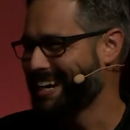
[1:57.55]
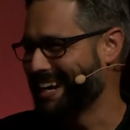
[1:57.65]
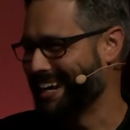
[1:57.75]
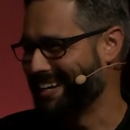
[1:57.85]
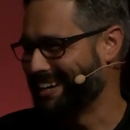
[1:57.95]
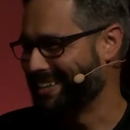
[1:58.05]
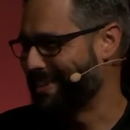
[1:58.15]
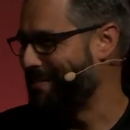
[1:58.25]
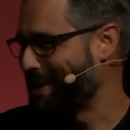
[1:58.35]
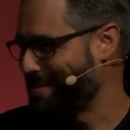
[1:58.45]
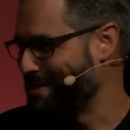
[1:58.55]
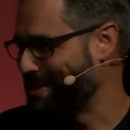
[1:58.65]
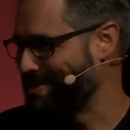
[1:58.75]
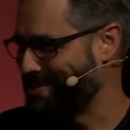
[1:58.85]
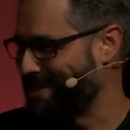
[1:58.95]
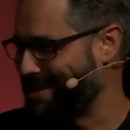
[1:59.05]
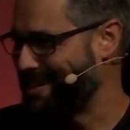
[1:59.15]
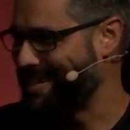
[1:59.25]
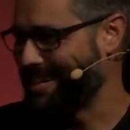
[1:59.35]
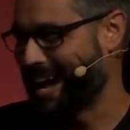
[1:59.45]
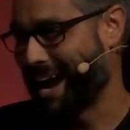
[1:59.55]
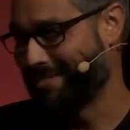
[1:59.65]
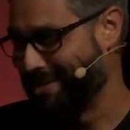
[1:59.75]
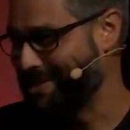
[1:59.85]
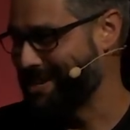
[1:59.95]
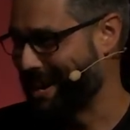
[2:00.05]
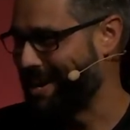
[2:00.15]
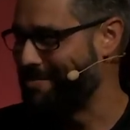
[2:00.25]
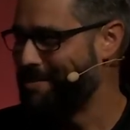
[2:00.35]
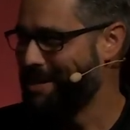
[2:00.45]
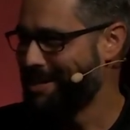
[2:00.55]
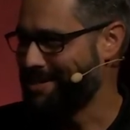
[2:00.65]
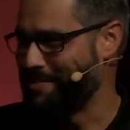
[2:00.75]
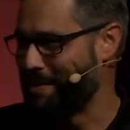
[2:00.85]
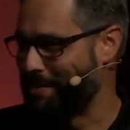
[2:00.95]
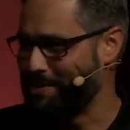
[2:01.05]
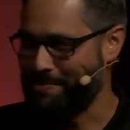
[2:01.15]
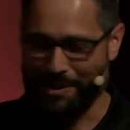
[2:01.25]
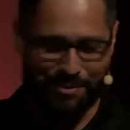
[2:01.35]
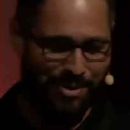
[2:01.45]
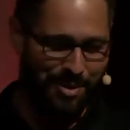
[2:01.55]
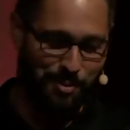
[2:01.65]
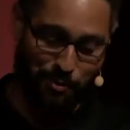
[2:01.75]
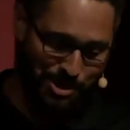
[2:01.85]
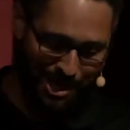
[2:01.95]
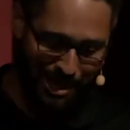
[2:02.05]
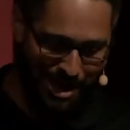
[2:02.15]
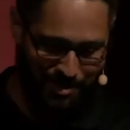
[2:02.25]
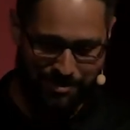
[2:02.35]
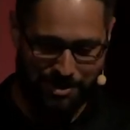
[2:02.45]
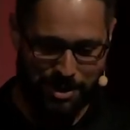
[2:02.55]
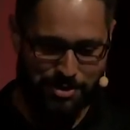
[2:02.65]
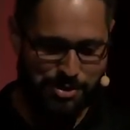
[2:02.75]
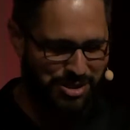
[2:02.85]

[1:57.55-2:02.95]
and they want to make sure that they can have their time to be able to spend with them, of which I love, you know.